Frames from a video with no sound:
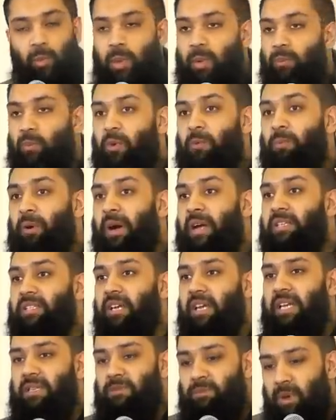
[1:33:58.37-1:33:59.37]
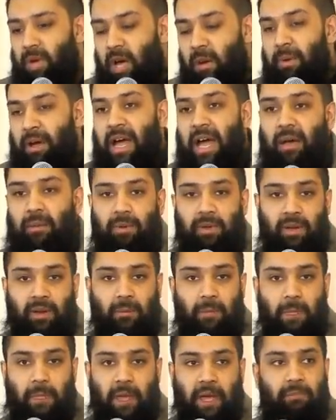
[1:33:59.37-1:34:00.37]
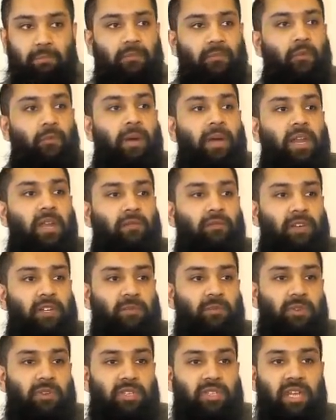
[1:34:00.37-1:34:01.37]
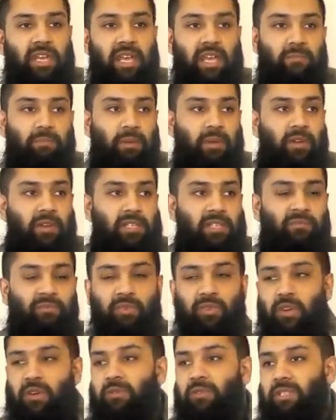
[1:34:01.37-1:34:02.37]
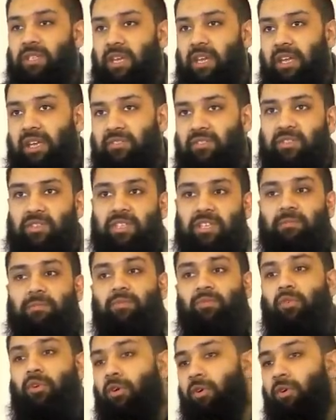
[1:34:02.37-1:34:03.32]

we, we praise, it's become a habit. And for many of us, we say it because if we don't say it, it just seems